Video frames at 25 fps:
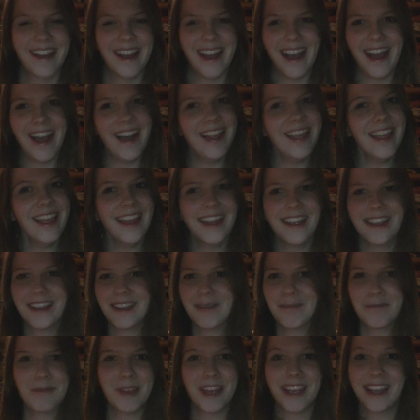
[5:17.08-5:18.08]
I like
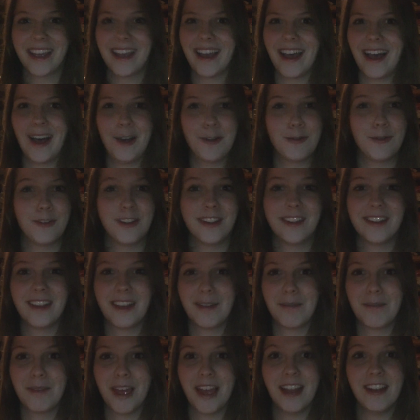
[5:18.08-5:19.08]
picking outfits
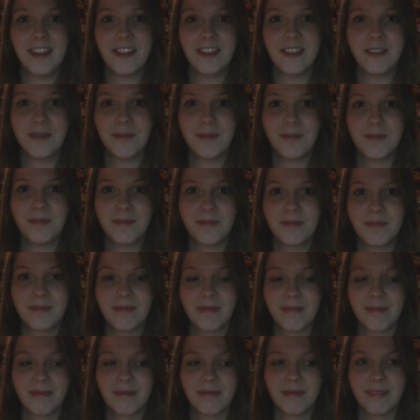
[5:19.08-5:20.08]
that match.
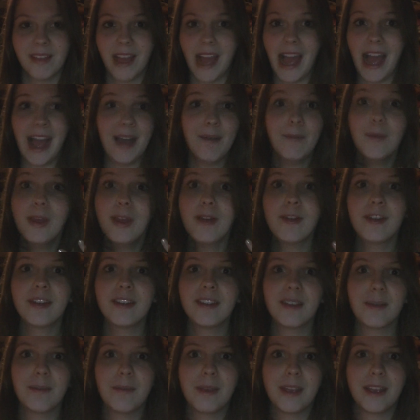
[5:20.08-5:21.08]
I'm wearing
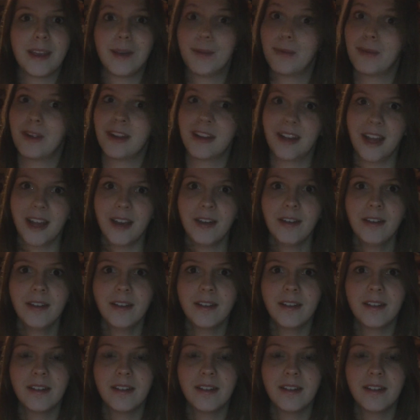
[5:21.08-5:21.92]
some makeup right now.